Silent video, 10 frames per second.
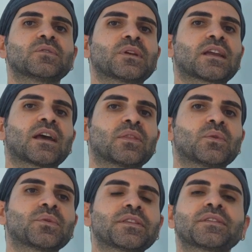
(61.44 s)
we can
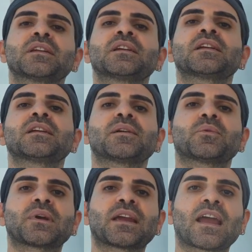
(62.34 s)
do it?
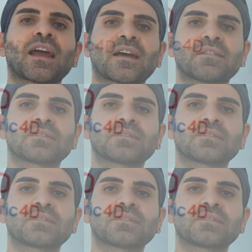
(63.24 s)
We have